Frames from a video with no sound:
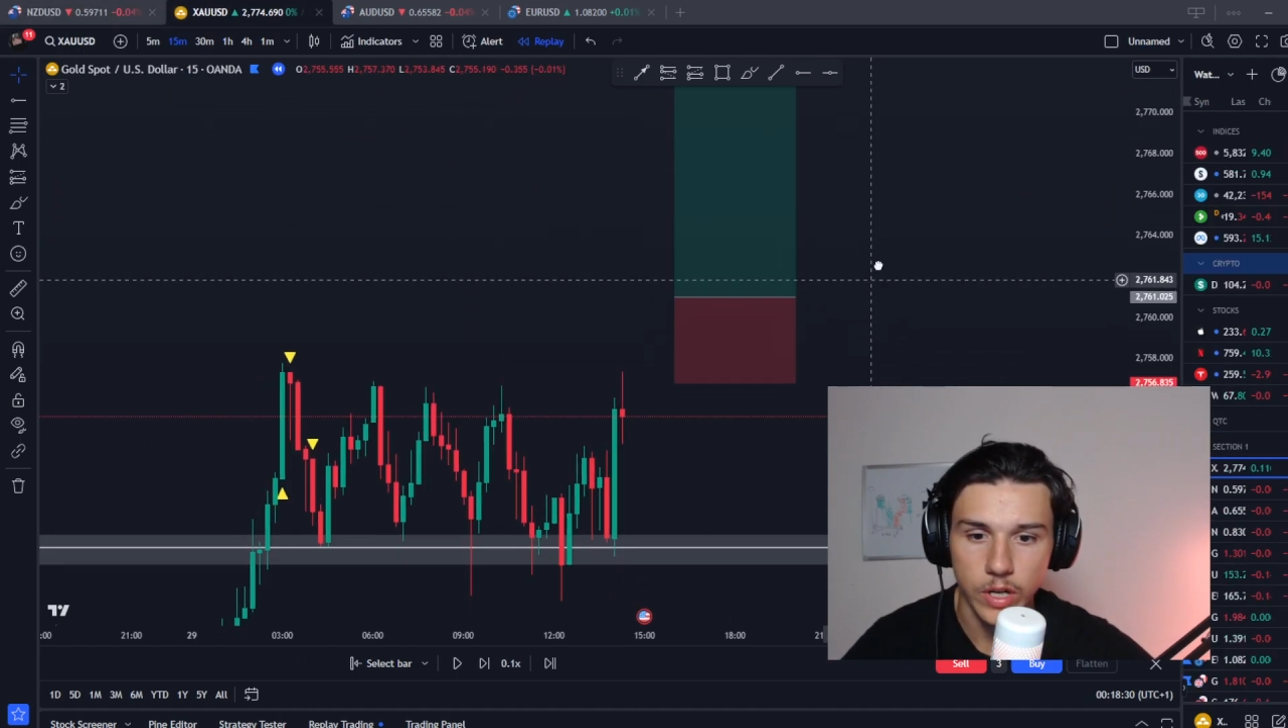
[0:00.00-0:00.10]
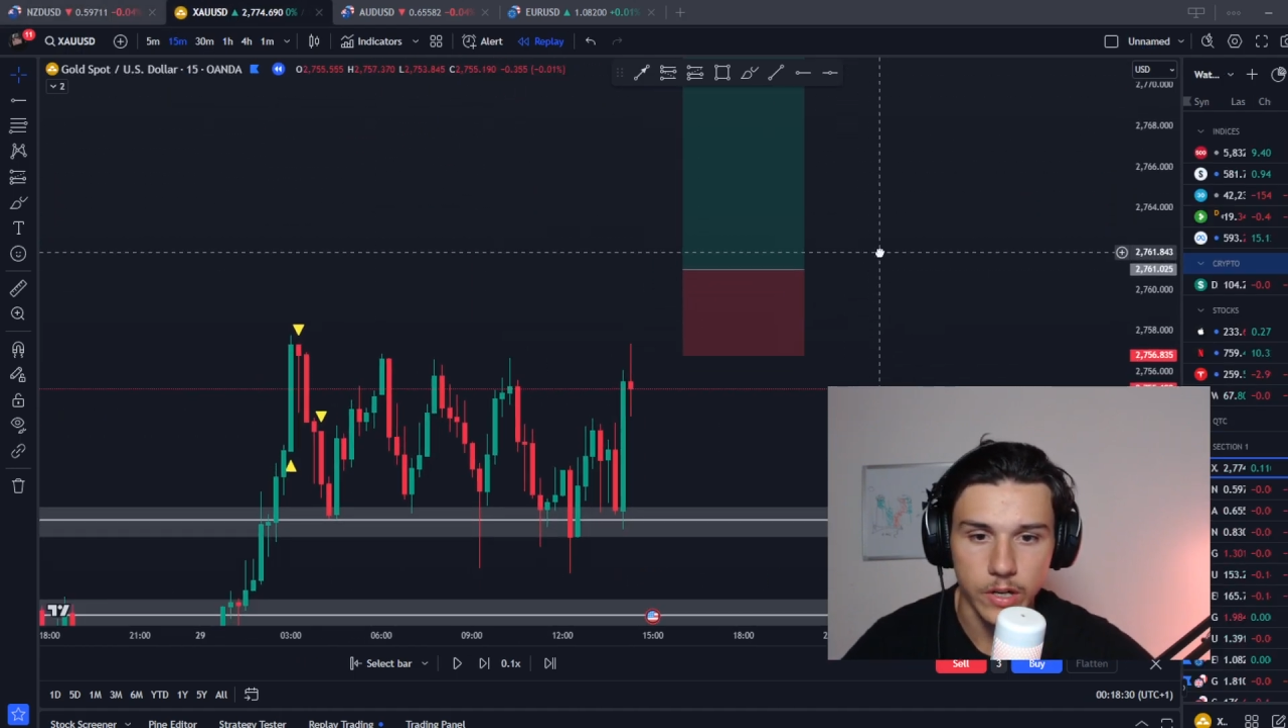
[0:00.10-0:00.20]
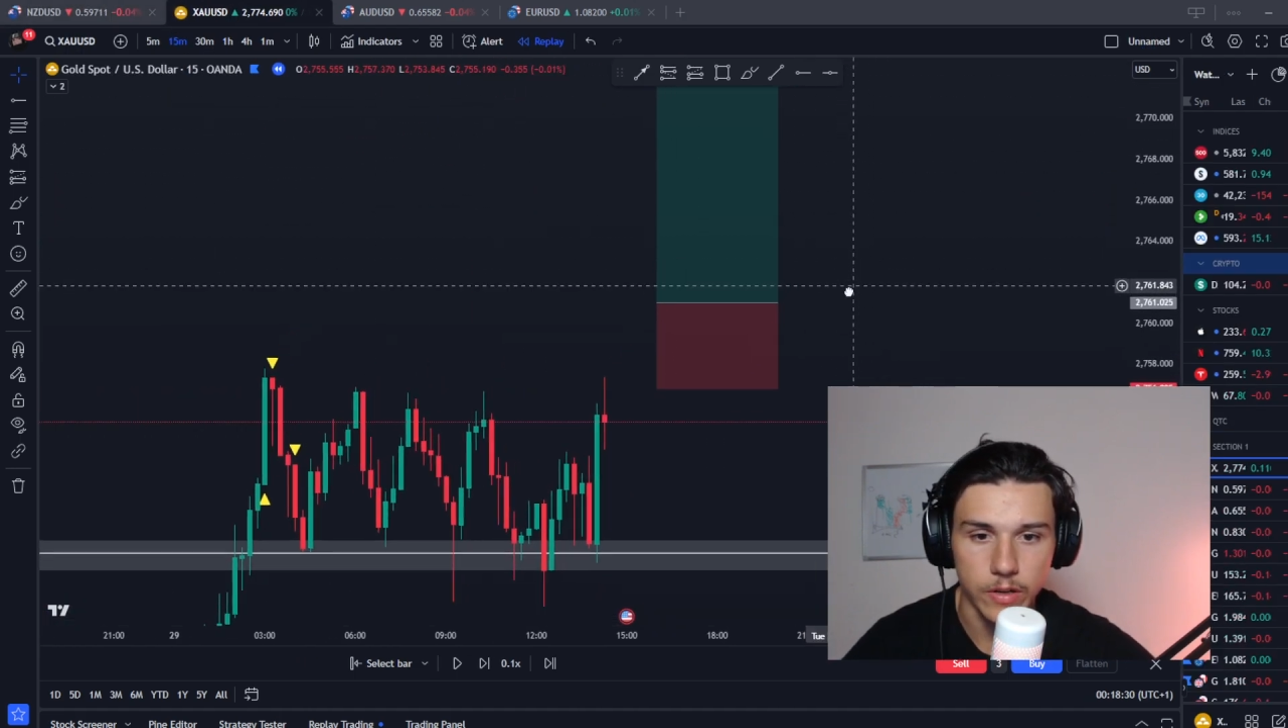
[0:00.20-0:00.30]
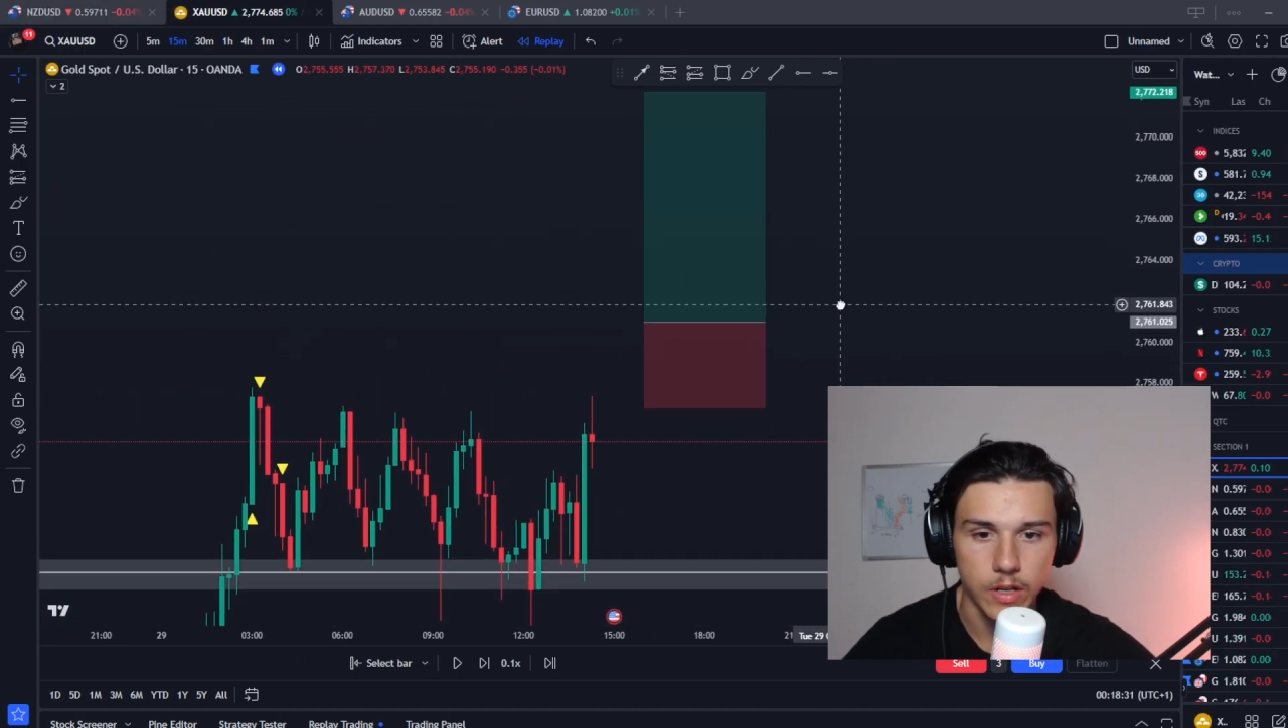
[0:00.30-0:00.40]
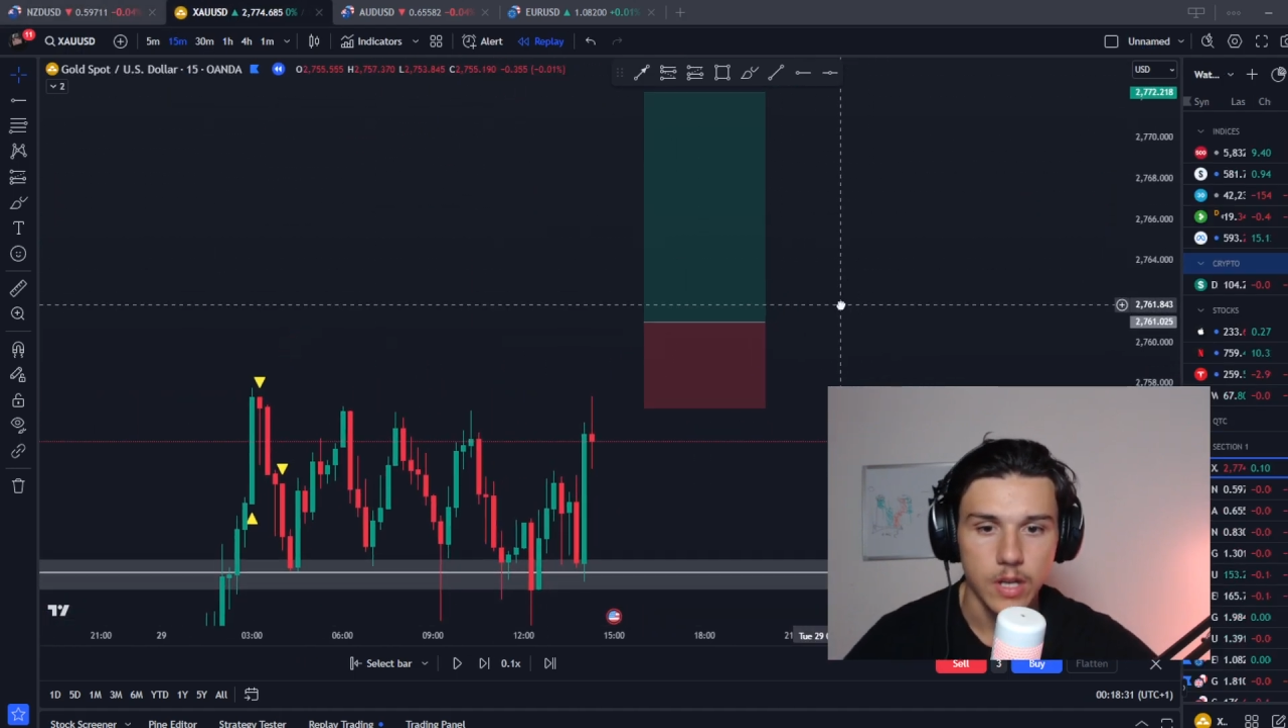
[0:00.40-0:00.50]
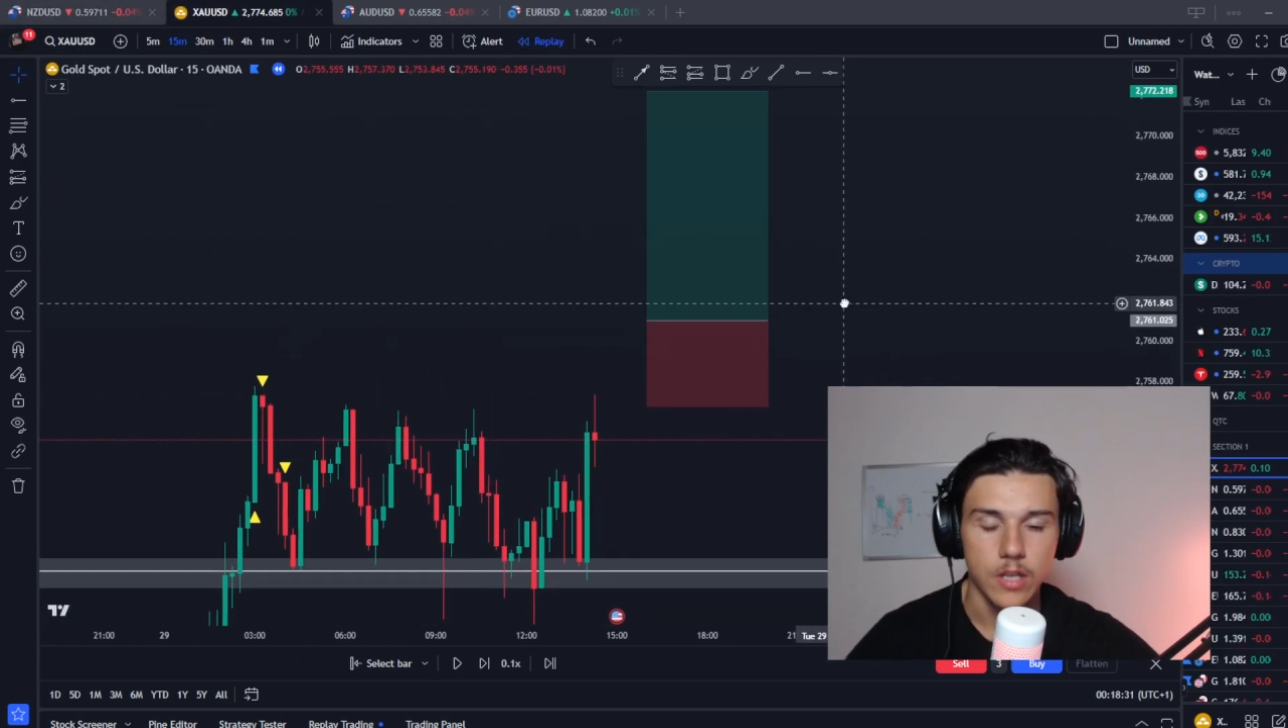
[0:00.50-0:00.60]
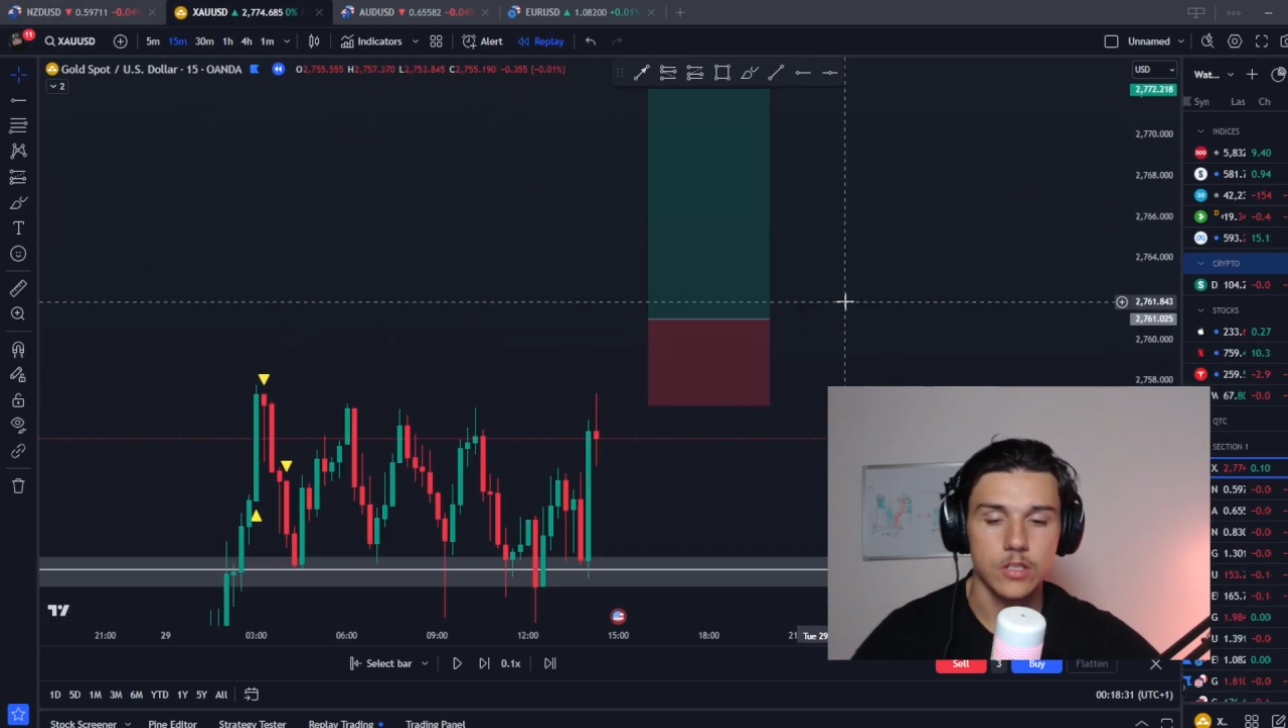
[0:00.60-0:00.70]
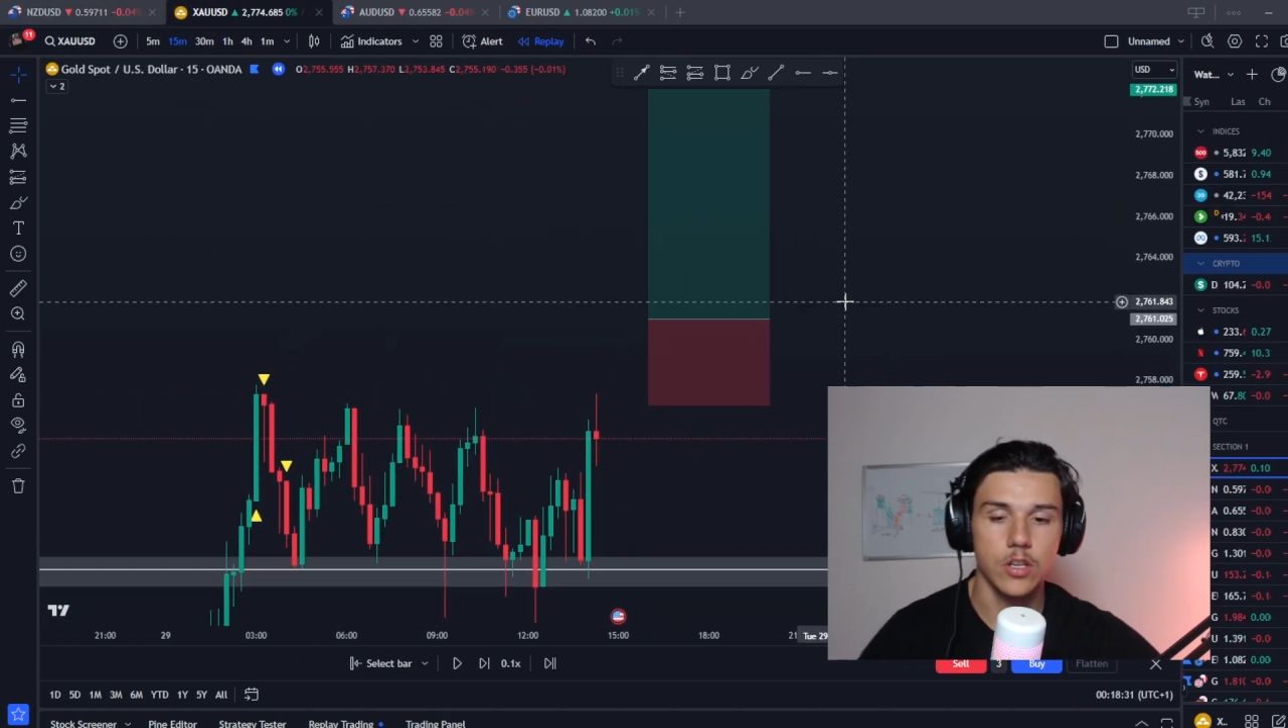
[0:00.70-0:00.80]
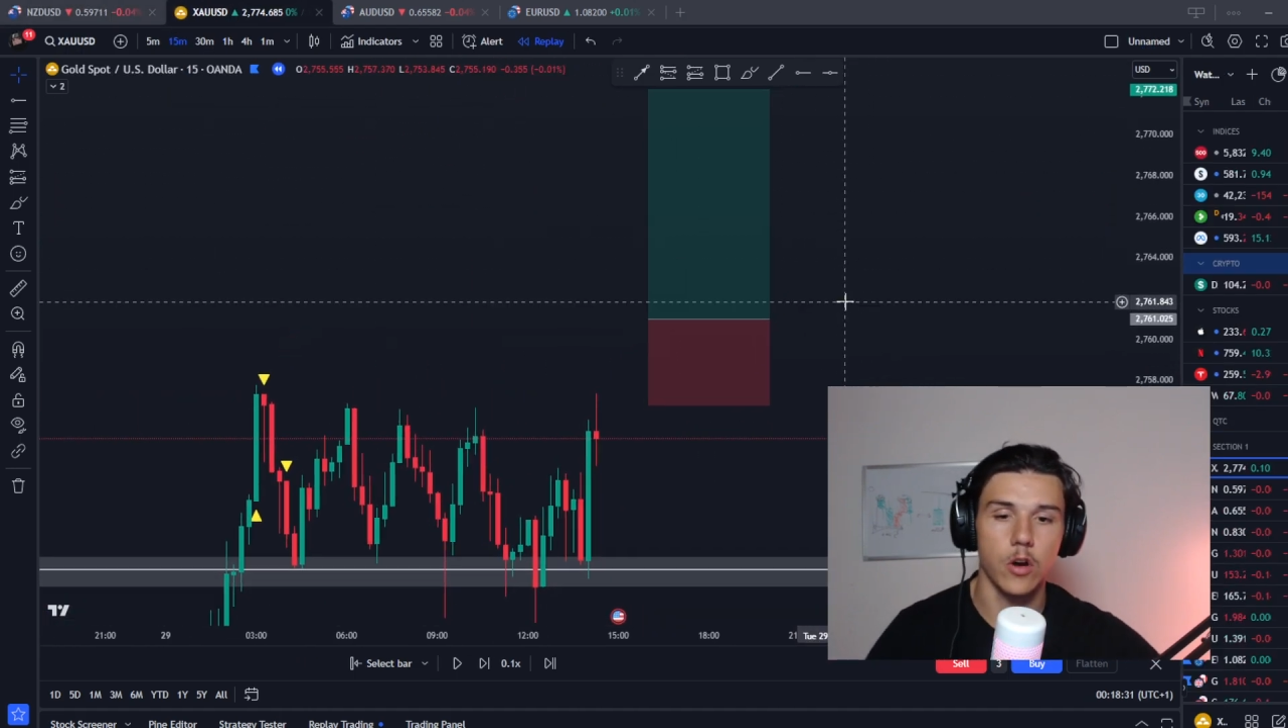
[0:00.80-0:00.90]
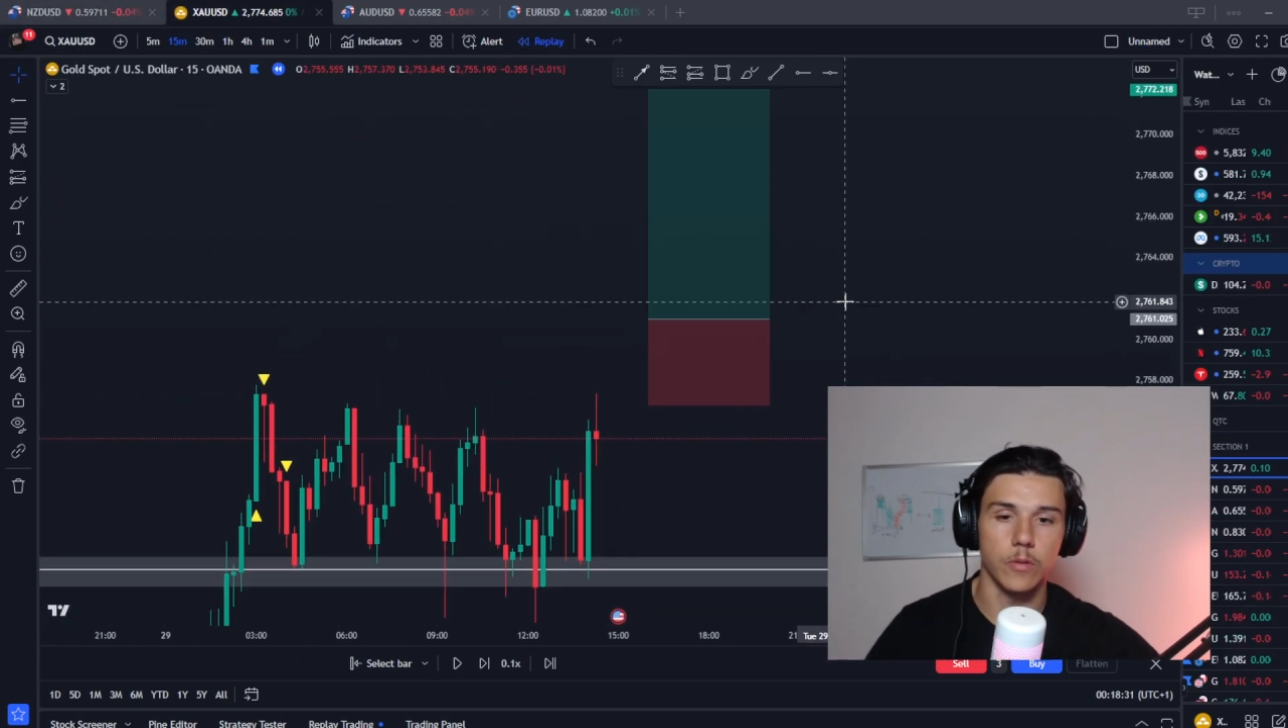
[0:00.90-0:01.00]
here.
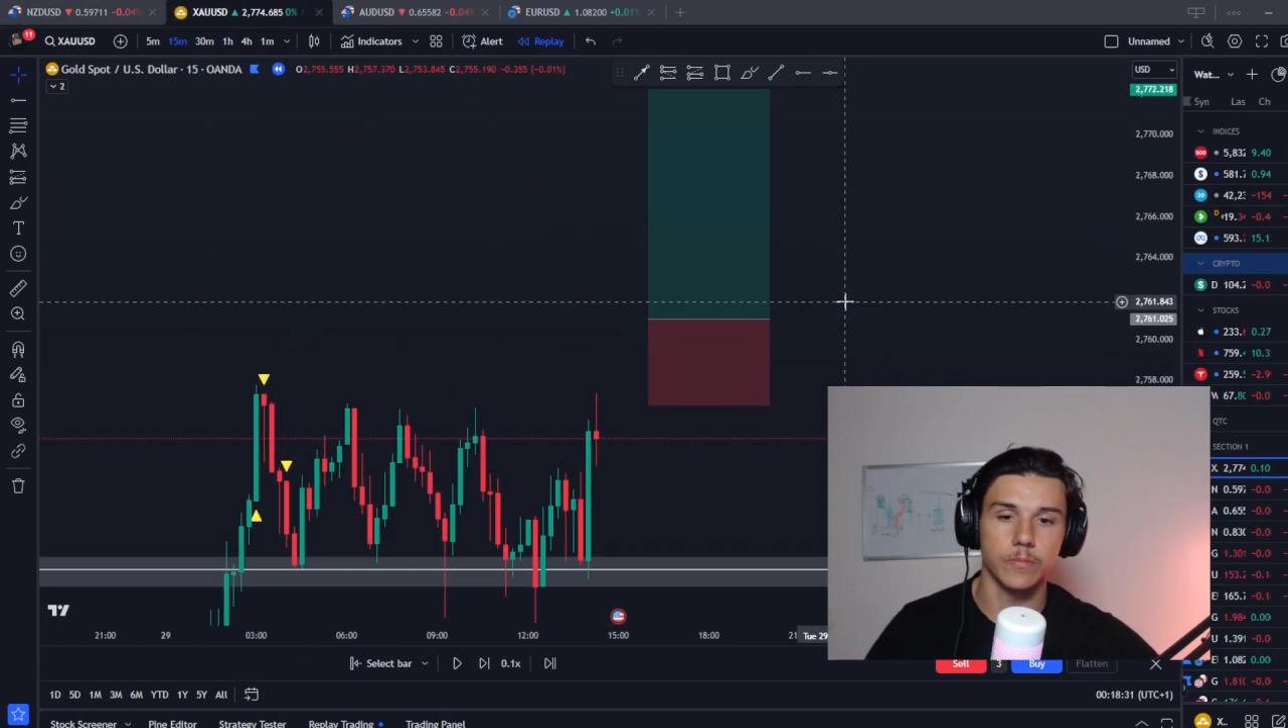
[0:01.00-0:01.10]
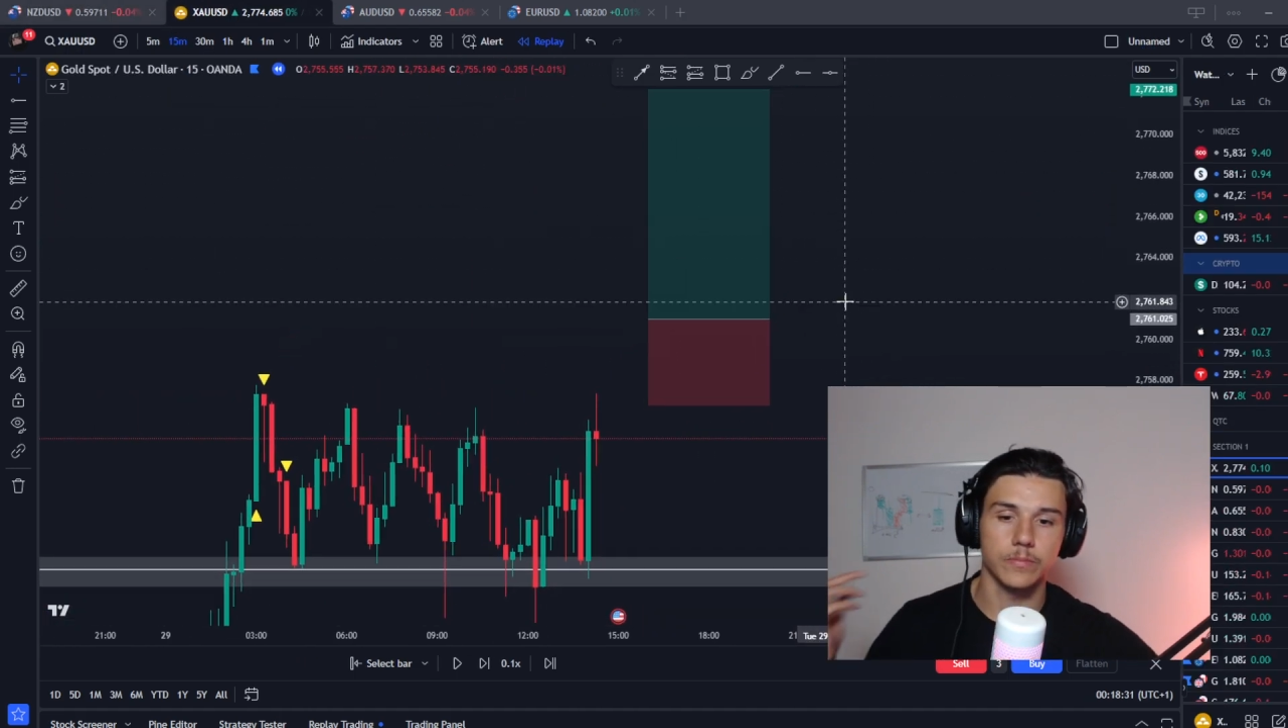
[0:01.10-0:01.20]
So,